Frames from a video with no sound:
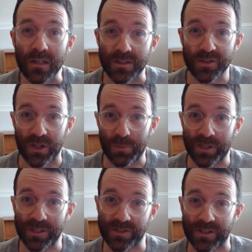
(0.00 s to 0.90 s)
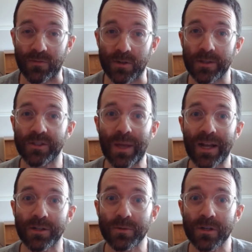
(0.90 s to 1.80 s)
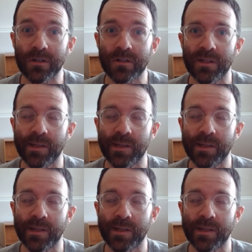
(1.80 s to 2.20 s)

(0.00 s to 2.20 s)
that someone discovered this backdoor